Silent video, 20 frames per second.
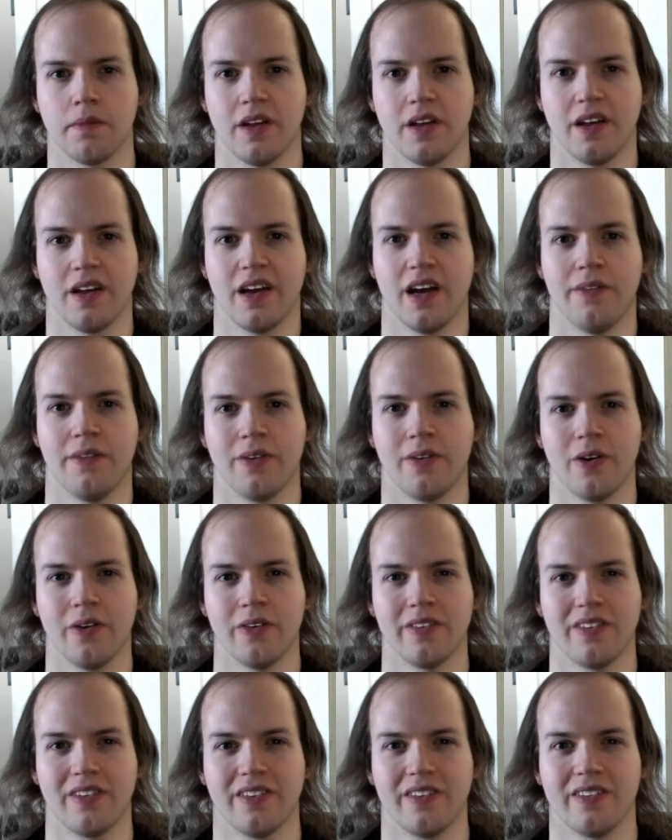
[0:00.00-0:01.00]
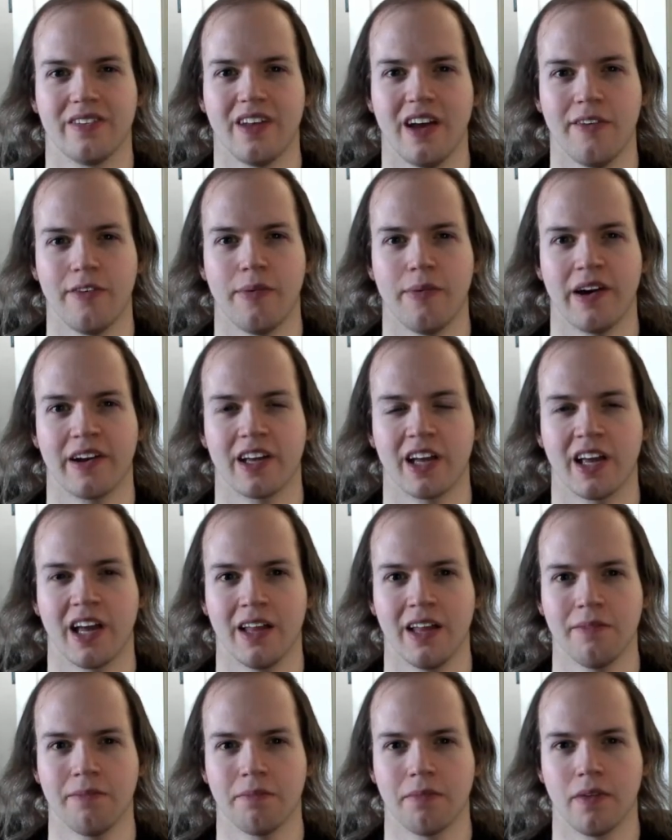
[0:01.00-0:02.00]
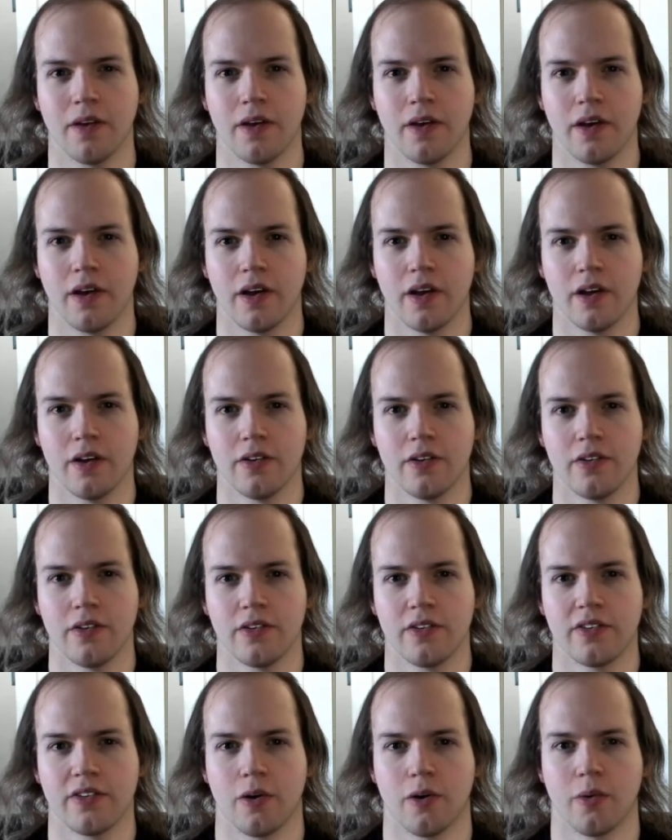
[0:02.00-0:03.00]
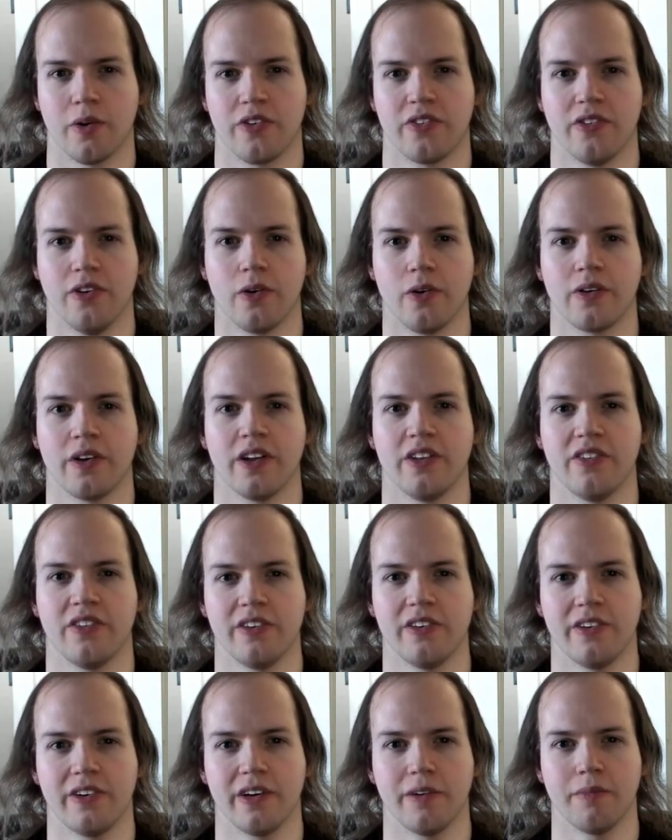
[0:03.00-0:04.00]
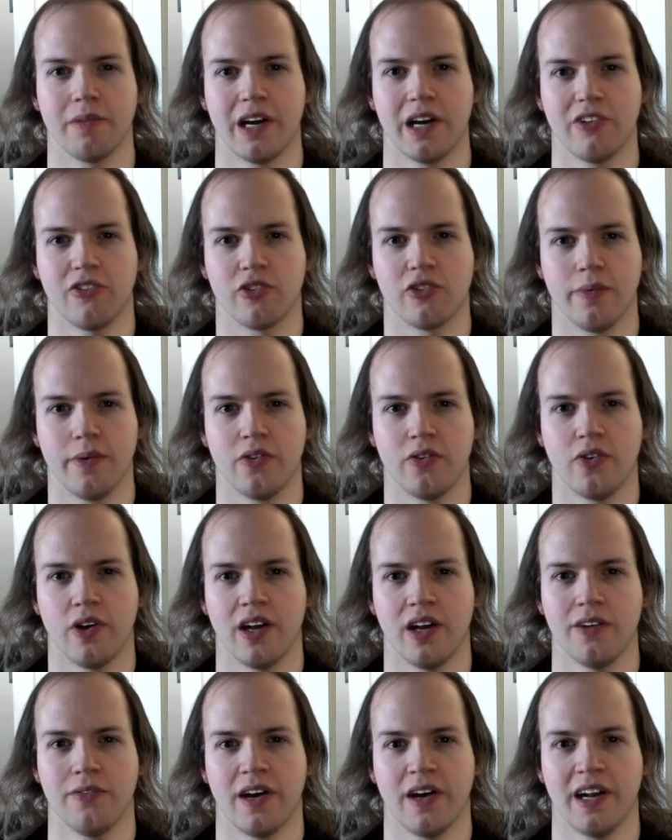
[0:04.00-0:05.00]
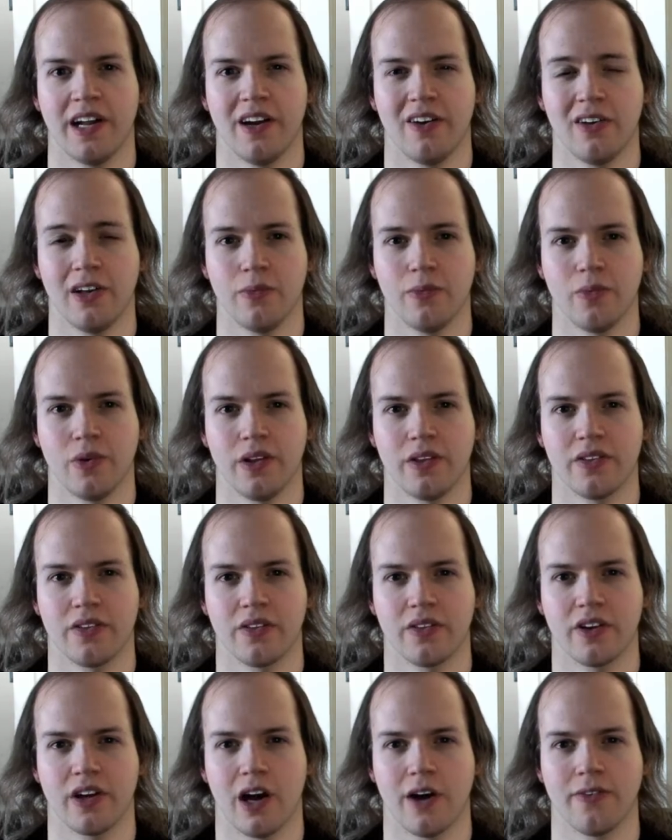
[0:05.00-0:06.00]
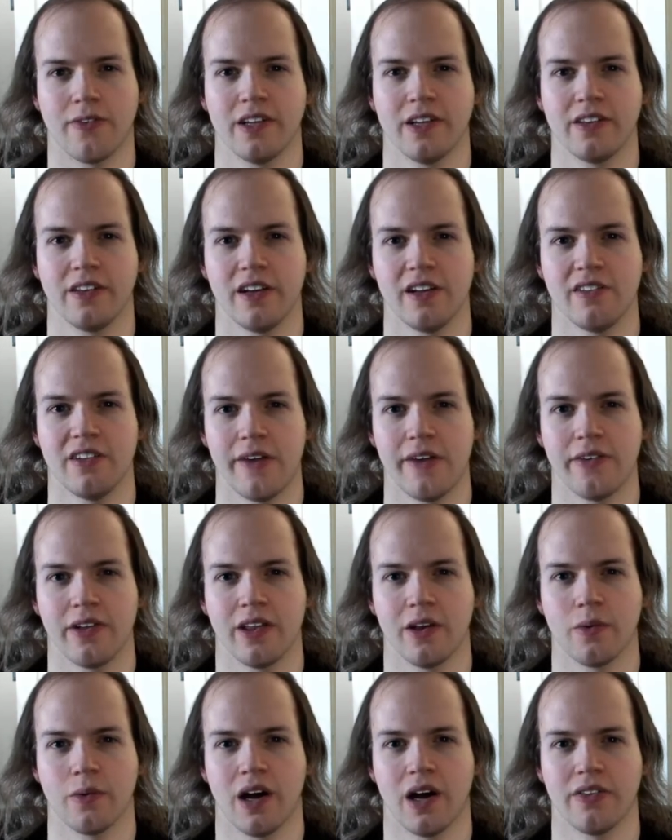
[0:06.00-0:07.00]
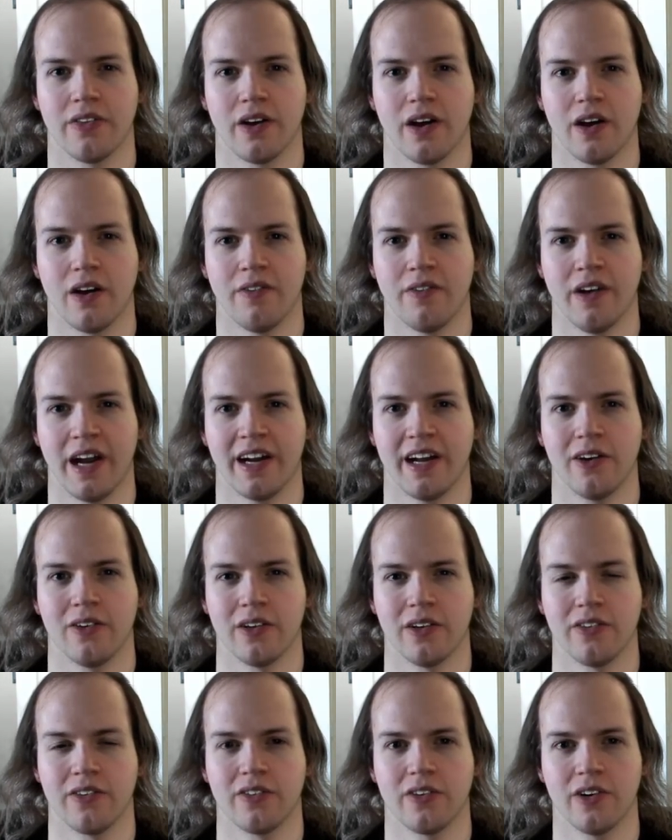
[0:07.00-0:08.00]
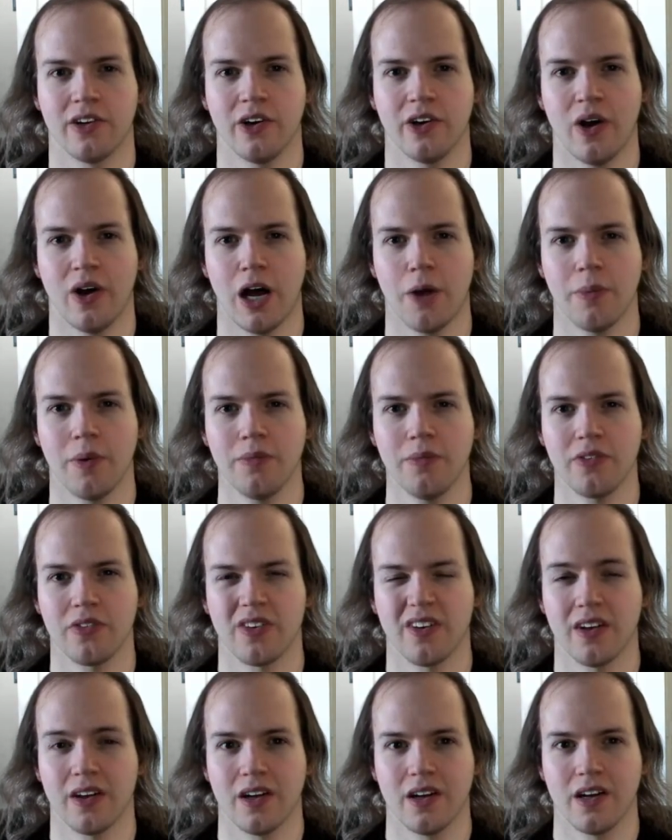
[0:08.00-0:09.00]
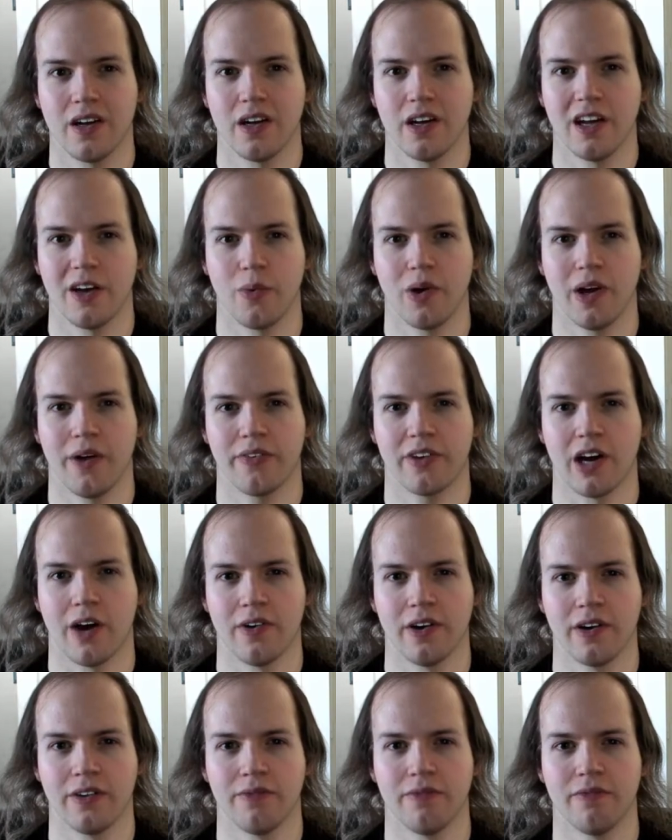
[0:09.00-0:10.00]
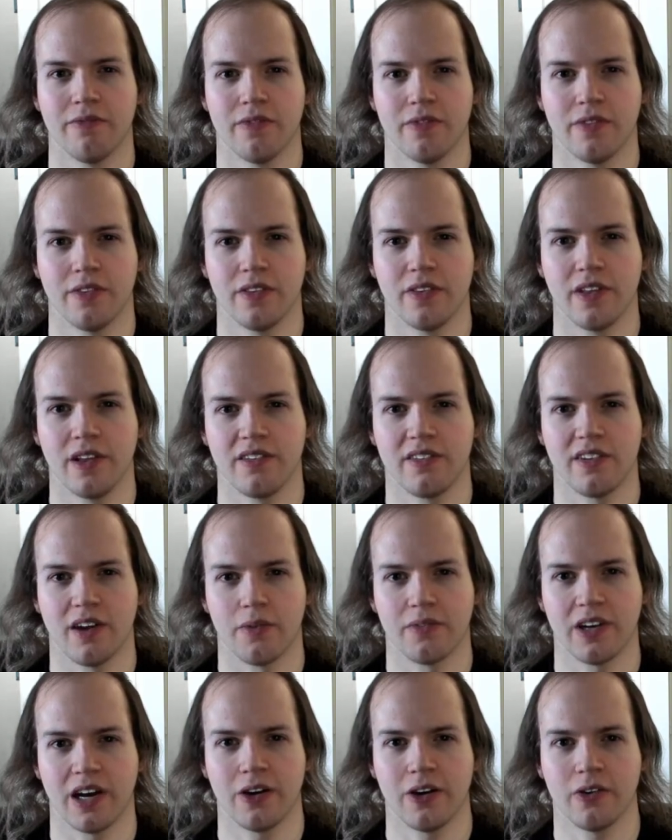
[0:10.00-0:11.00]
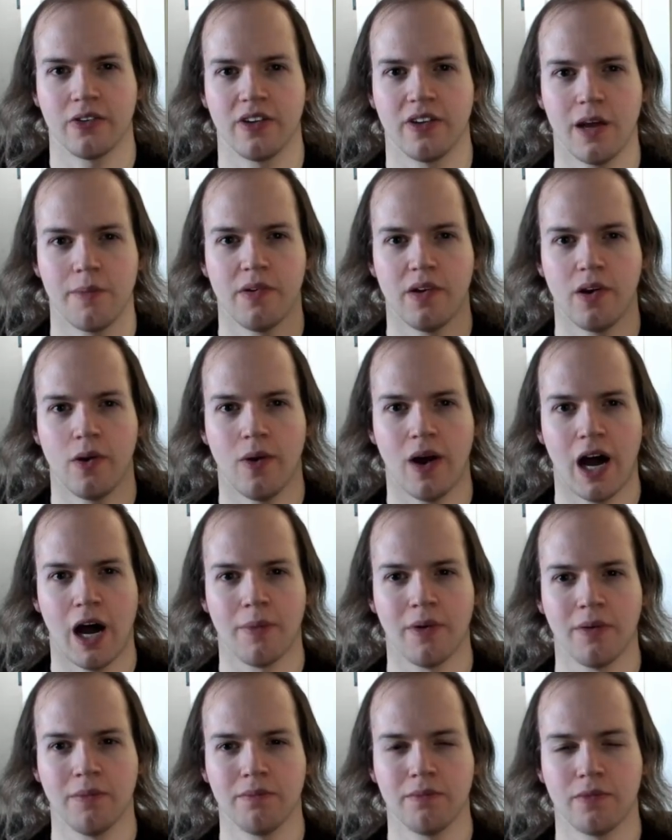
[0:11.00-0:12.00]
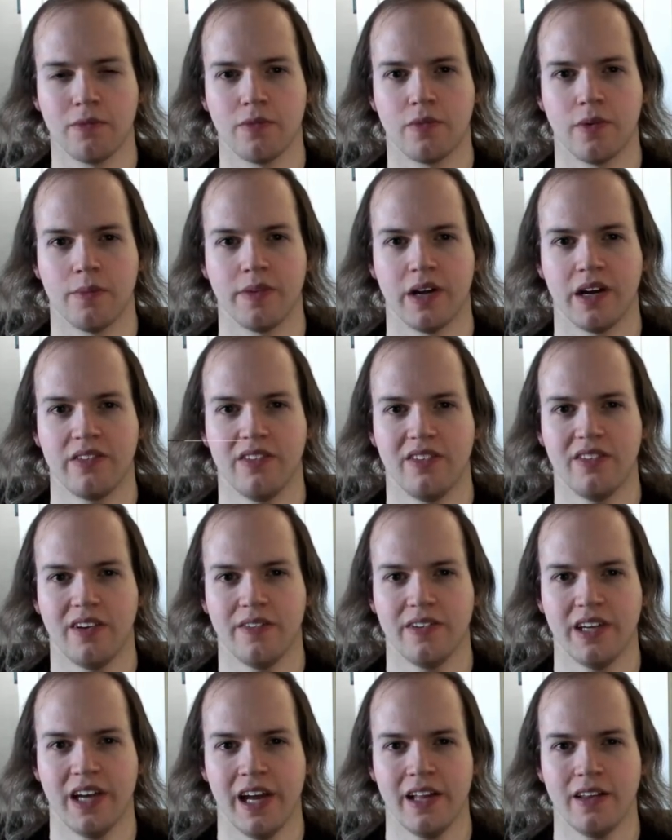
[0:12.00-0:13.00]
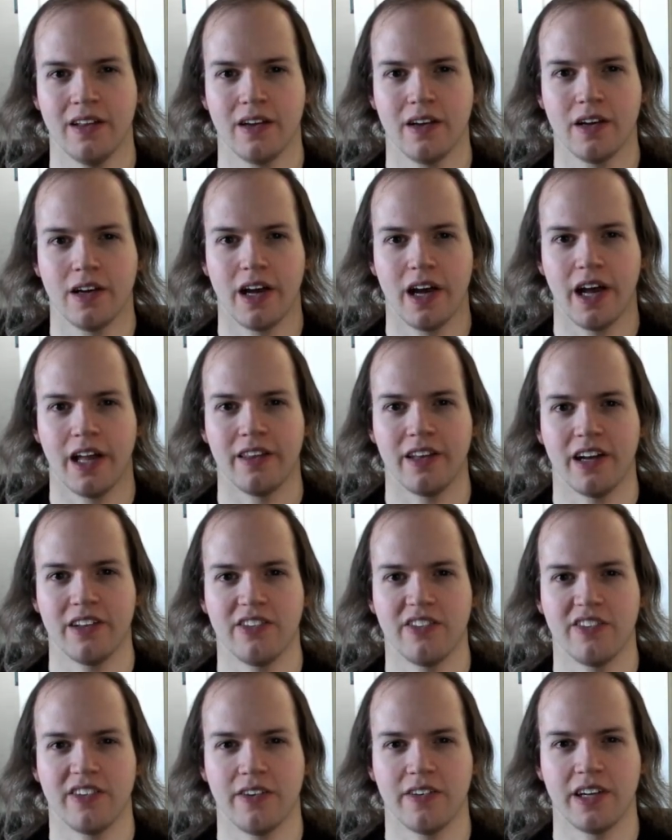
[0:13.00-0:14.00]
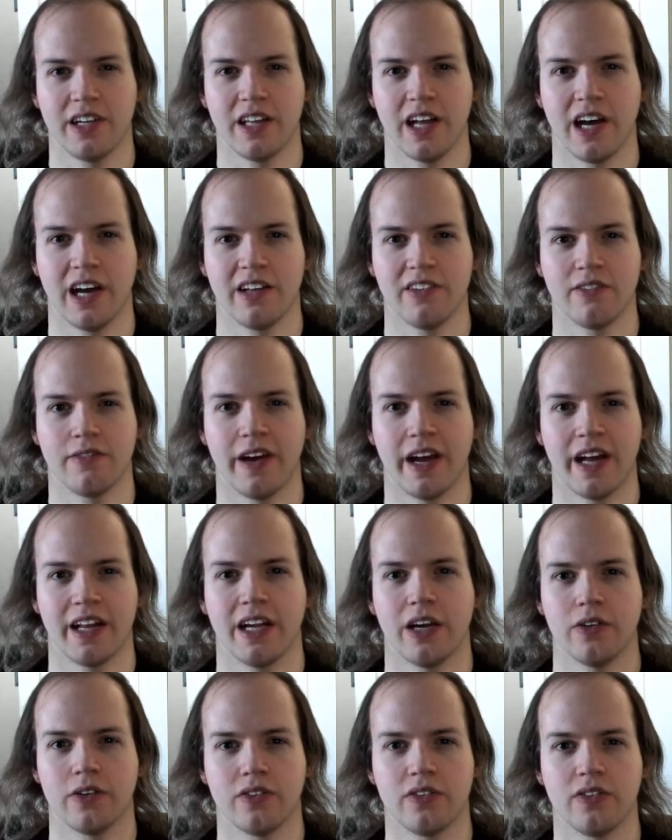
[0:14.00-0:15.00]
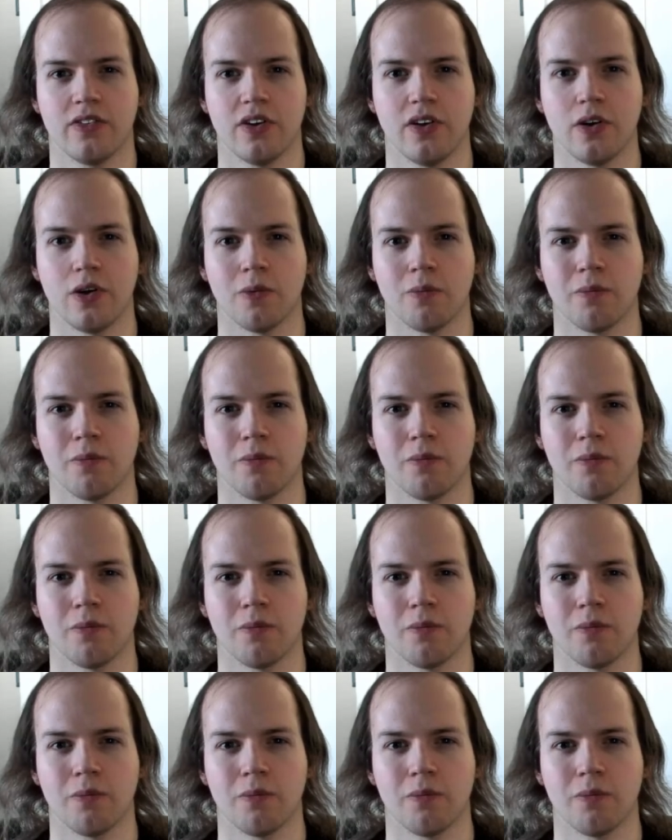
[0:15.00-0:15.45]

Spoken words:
Hey folks, David back again. So we're still continuing my tribute to Eddie Van Halen with covering the David Lee Roth era Van Halen studio albums. And we have covered the self-titled debut album from 1978 and 1979's Van Halen 2.